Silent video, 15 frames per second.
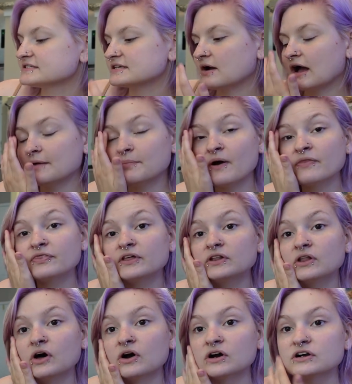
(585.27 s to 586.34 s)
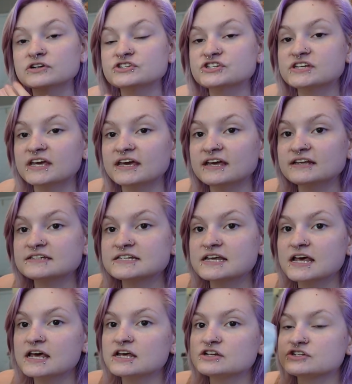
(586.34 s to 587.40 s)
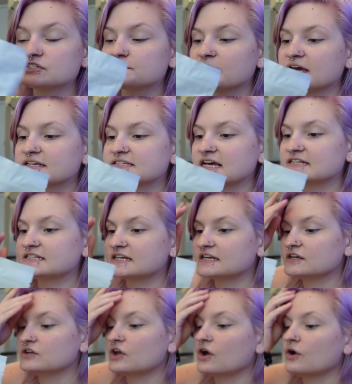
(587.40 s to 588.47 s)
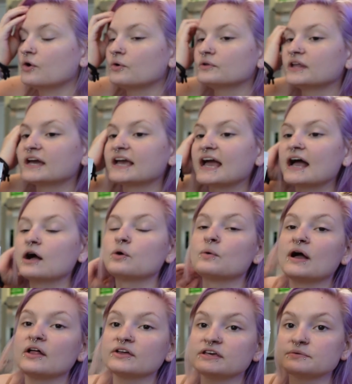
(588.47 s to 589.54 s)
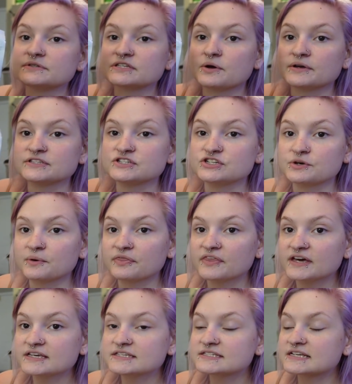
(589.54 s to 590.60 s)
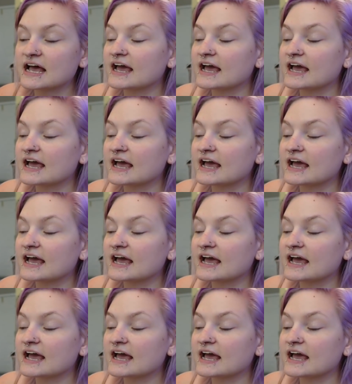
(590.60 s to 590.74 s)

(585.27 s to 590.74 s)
So I bought the large kit just because I didn't know like how well he was going to do with this.